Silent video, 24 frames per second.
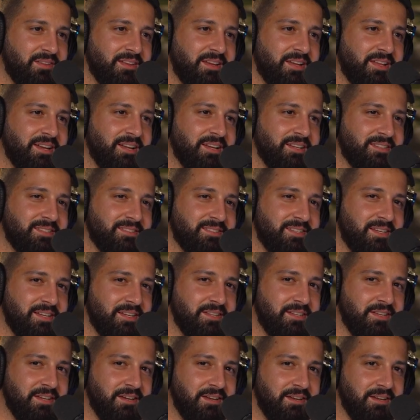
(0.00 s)
I think I'd like to
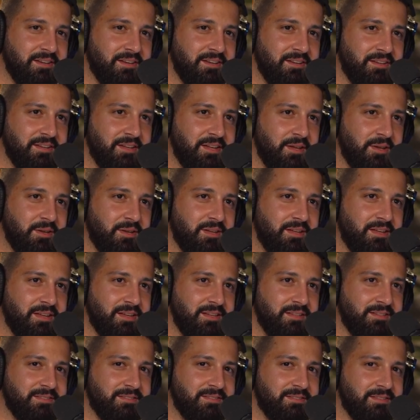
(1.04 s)
say that
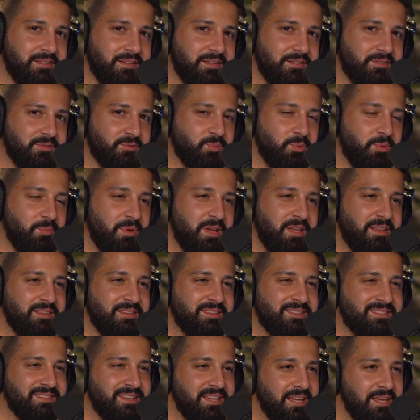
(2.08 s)
it's
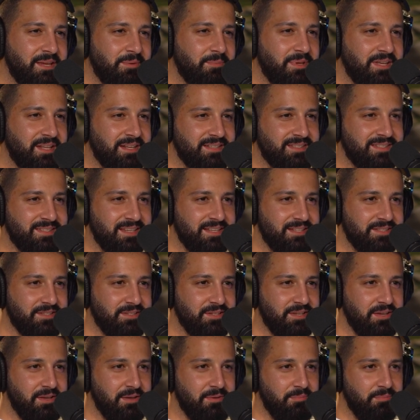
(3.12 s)
remained the same in a
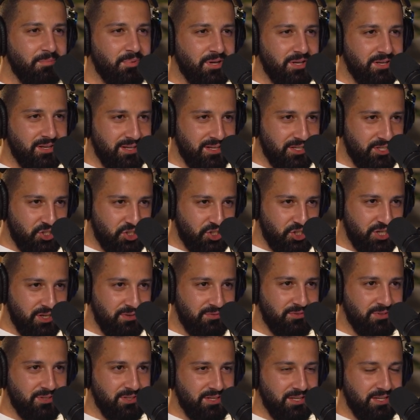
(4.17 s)
sense, but it's
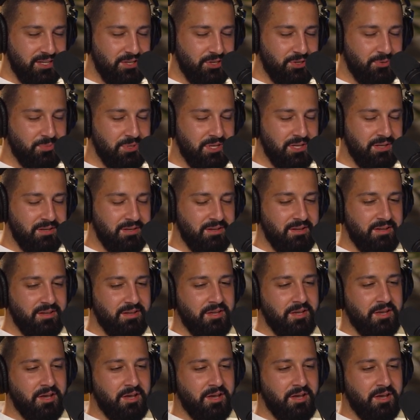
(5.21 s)
shifted a little bit.